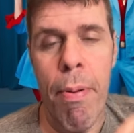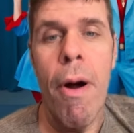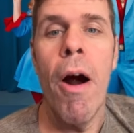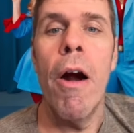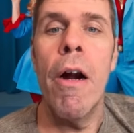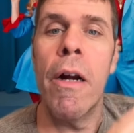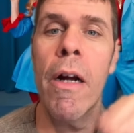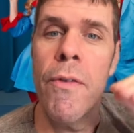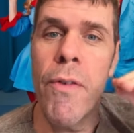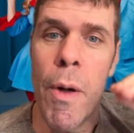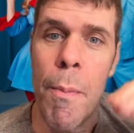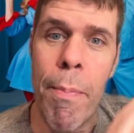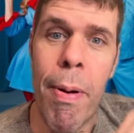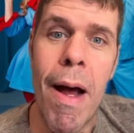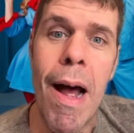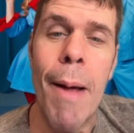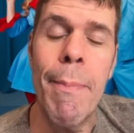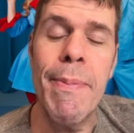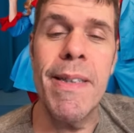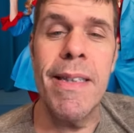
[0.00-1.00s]
of a pop
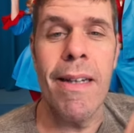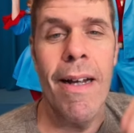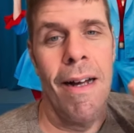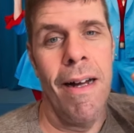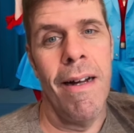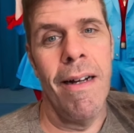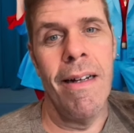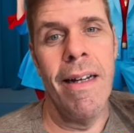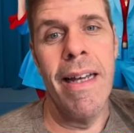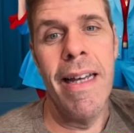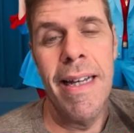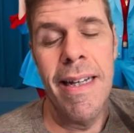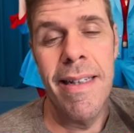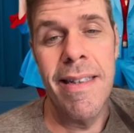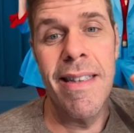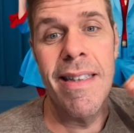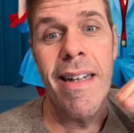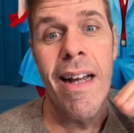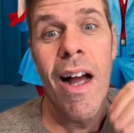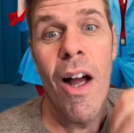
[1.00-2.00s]
song is a
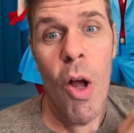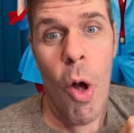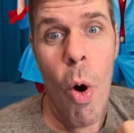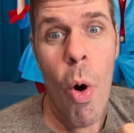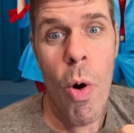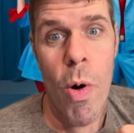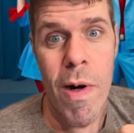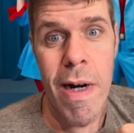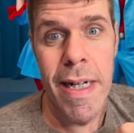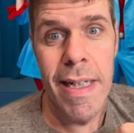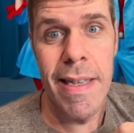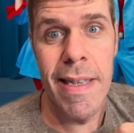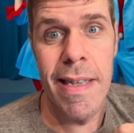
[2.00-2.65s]
chorus.